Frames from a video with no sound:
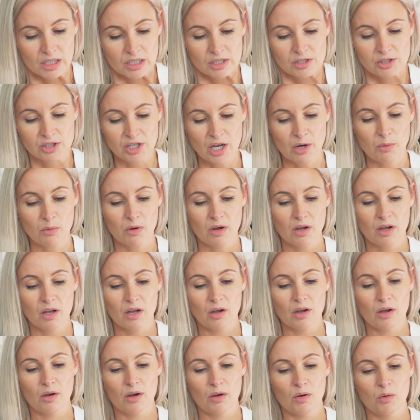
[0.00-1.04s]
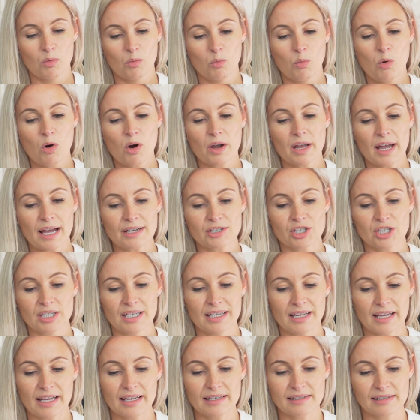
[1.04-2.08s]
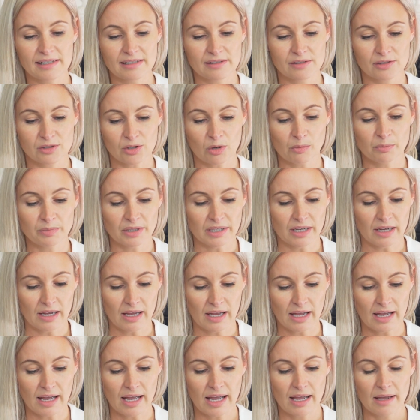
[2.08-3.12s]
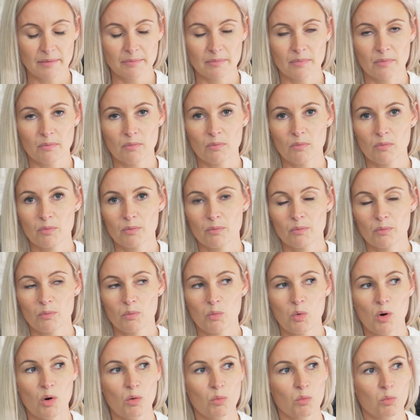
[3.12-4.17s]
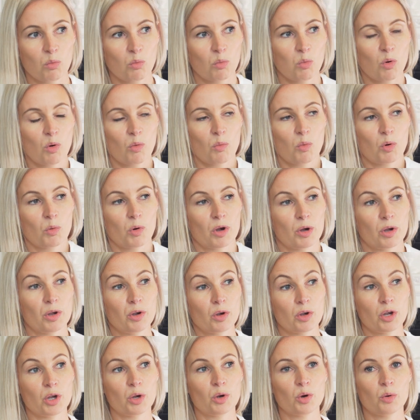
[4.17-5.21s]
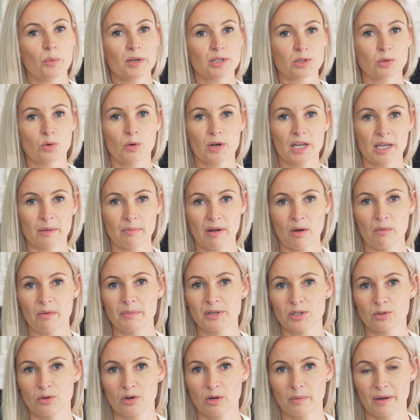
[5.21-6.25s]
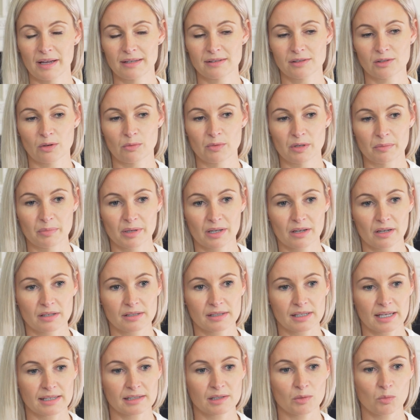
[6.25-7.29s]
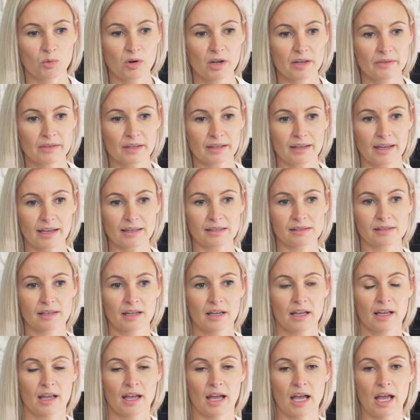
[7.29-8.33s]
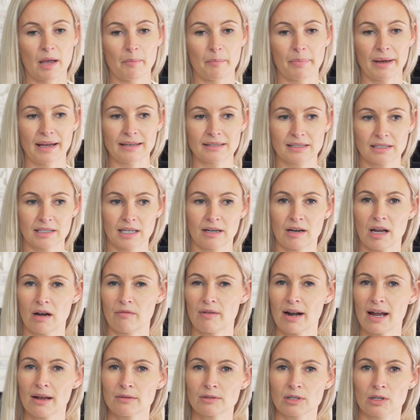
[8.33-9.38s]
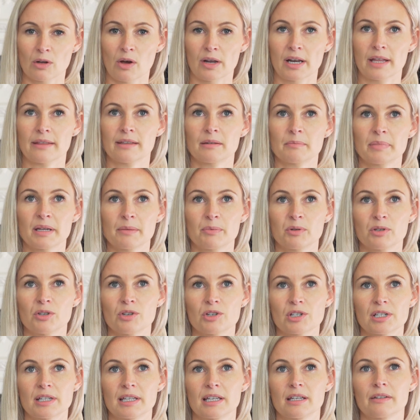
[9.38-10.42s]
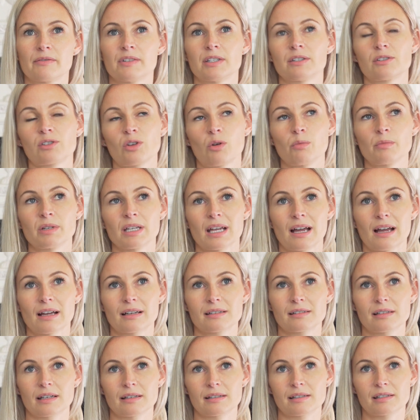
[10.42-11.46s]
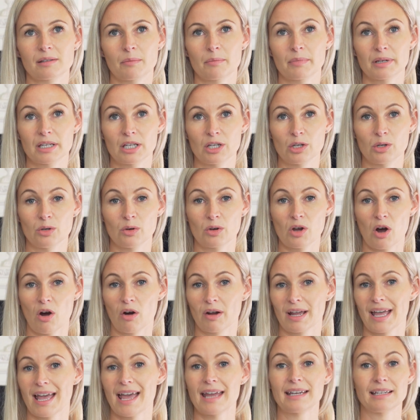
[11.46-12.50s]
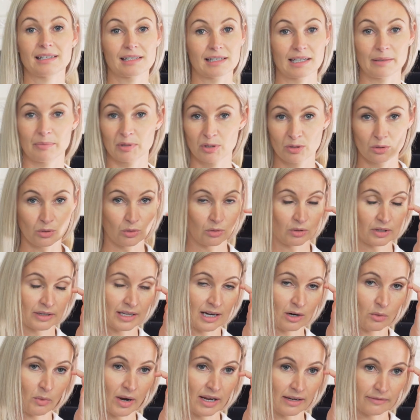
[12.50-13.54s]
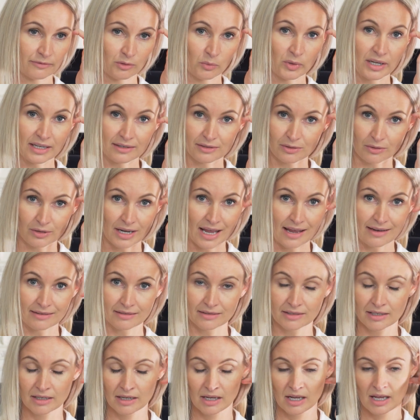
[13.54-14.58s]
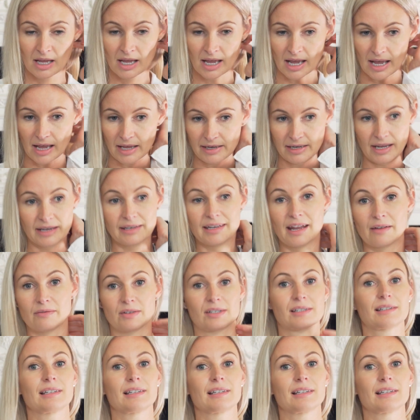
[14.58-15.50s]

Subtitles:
So what actually is insomnia? Who are we talking about when we talk about insomnia? Because it's a word that gets bandied around a lot, and I think people usually think of insomniacs as somebody who can't get any sleep at all and they're awake for weeks on end and never